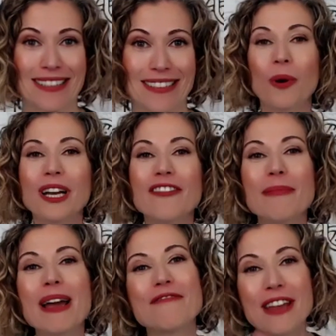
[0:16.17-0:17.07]
One of
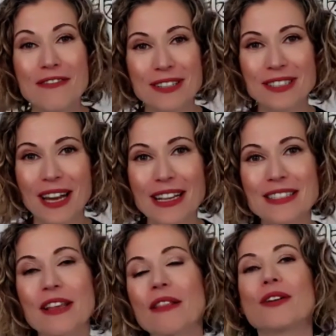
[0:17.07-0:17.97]
my favorite
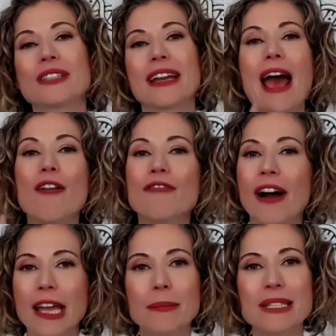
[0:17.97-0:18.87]
studies that looked at how
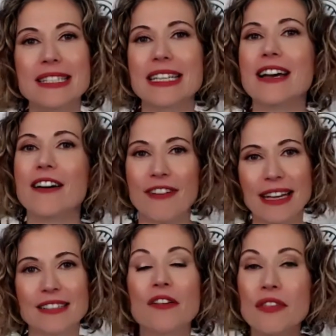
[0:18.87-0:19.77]
vitamin C affects